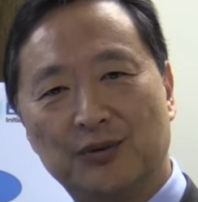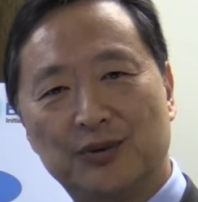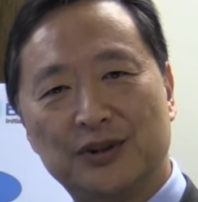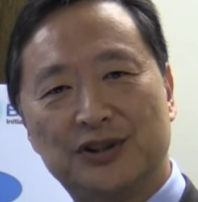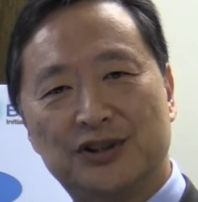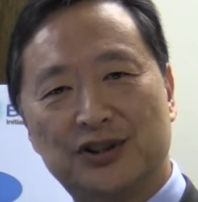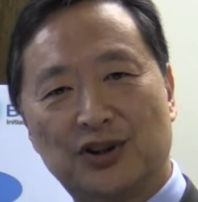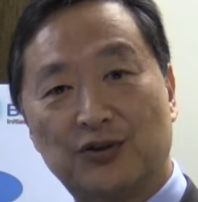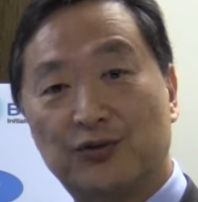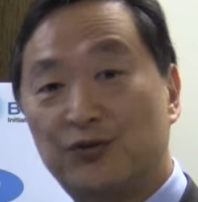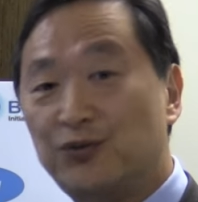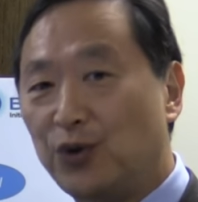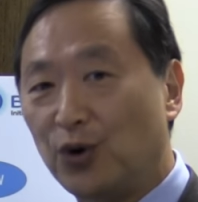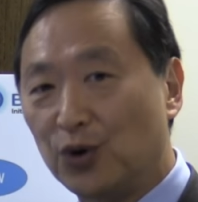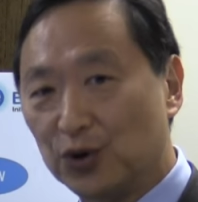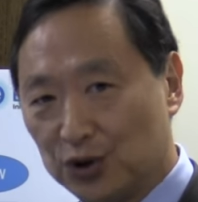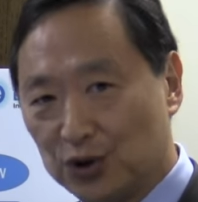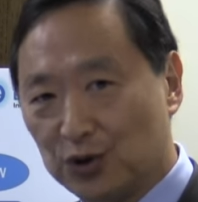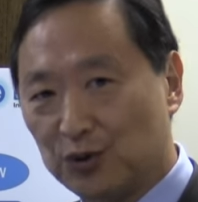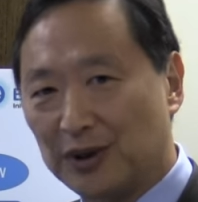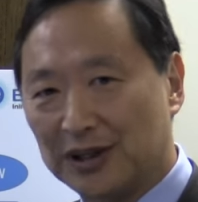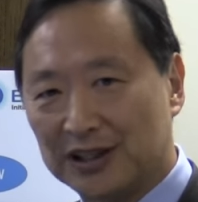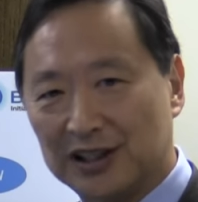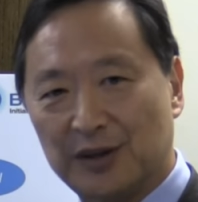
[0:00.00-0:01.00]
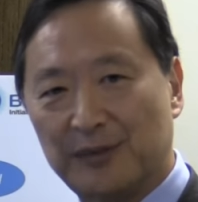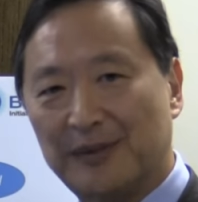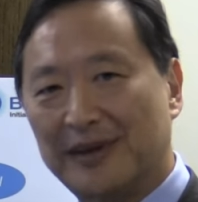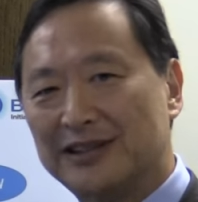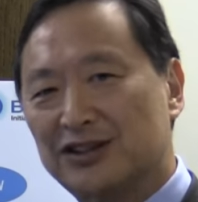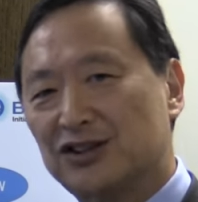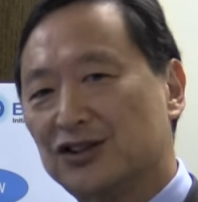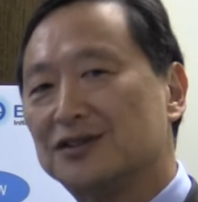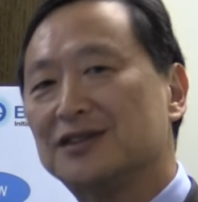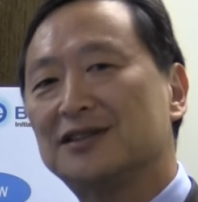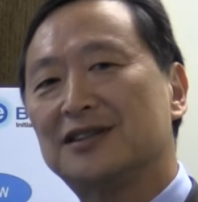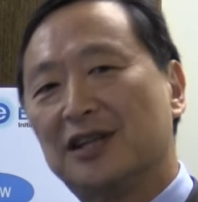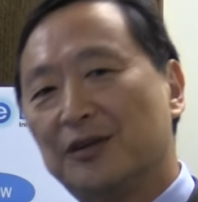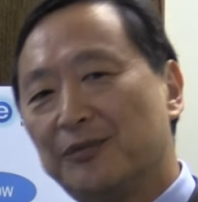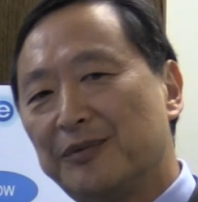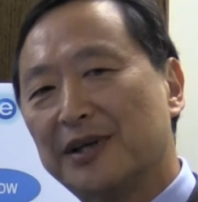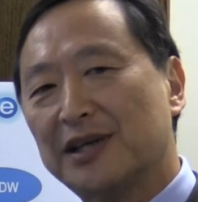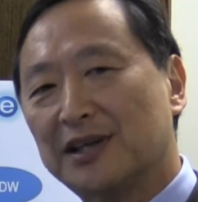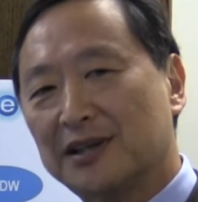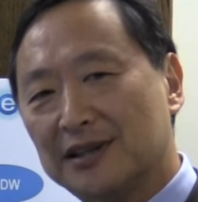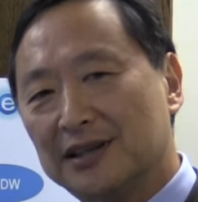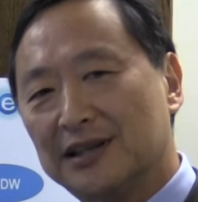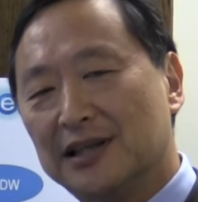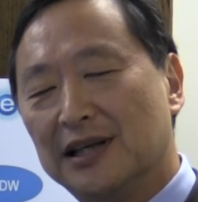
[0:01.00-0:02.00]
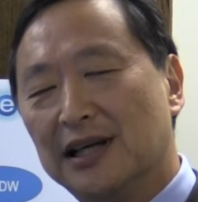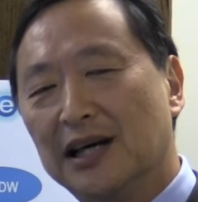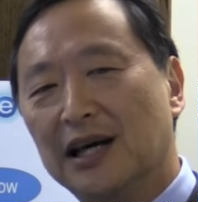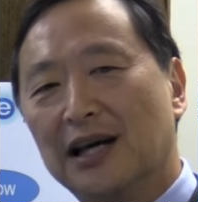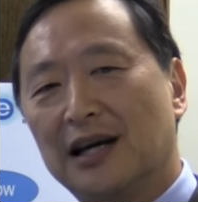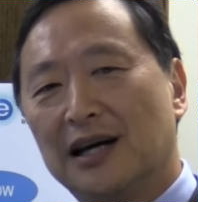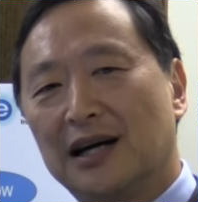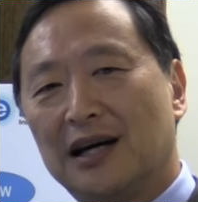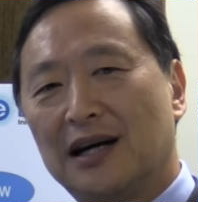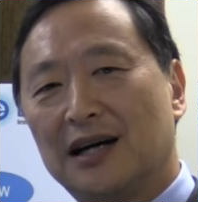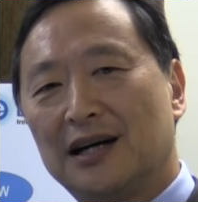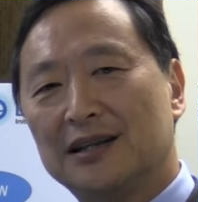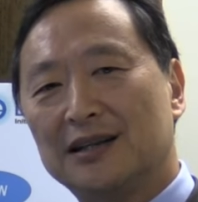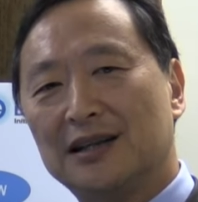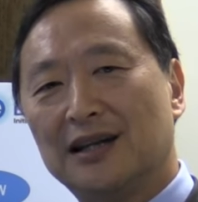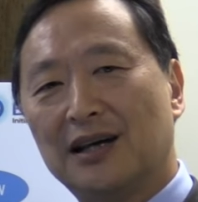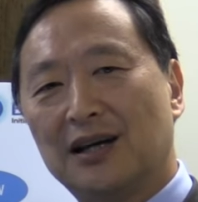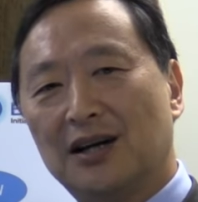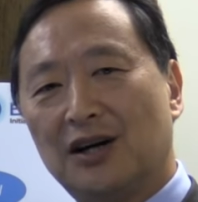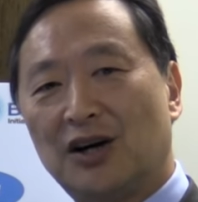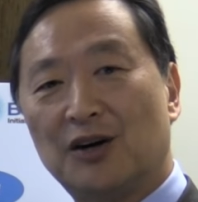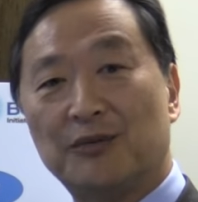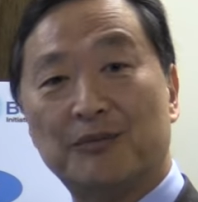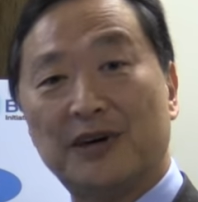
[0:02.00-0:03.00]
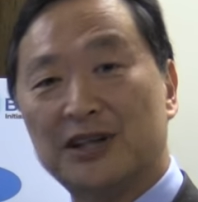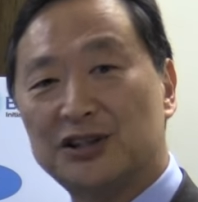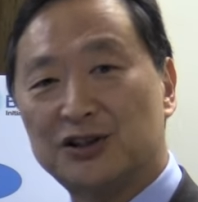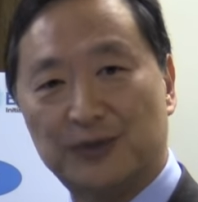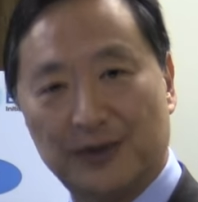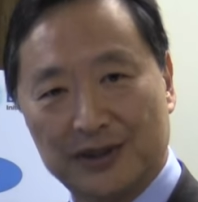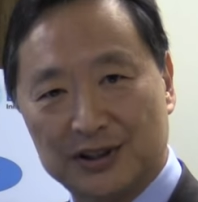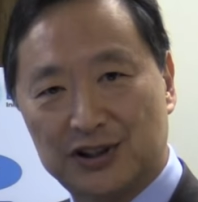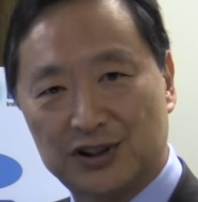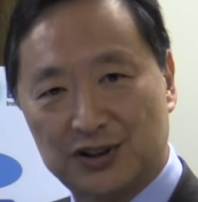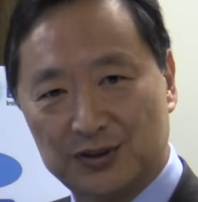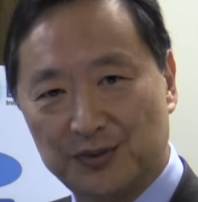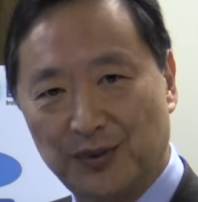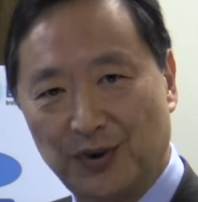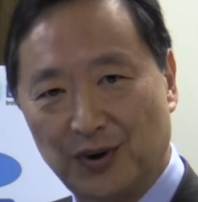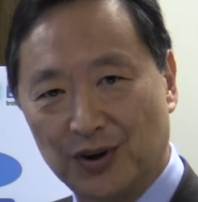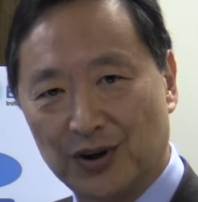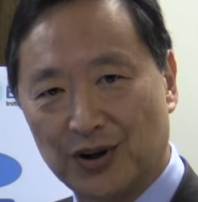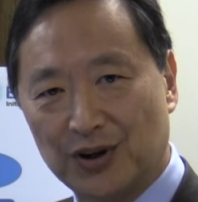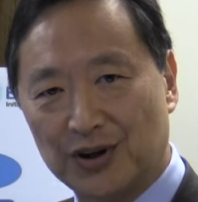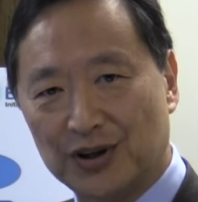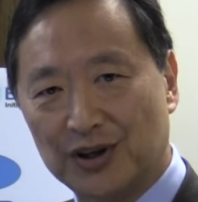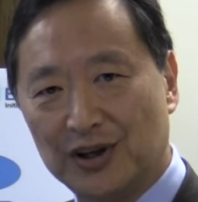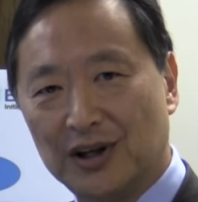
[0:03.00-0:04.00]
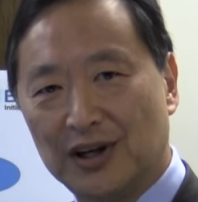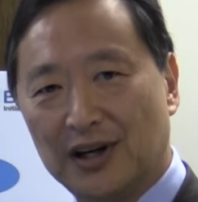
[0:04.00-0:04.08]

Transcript: which are four-to-one dimensions typically, um, are much, much smaller.